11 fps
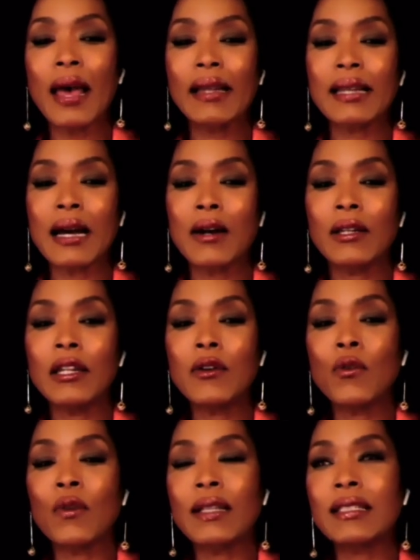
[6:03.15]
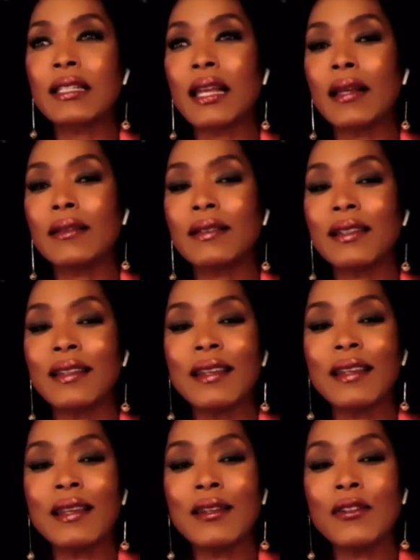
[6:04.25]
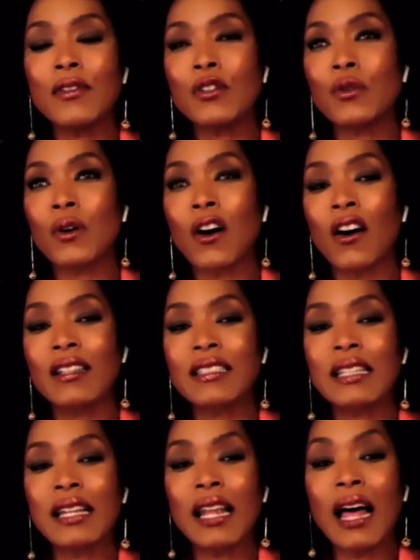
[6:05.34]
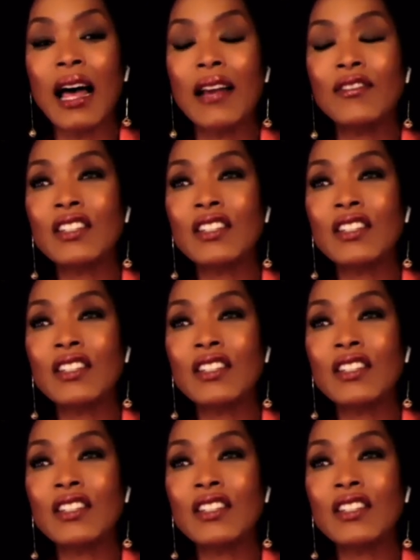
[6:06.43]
back down, and it resonates in individual hearts and lives.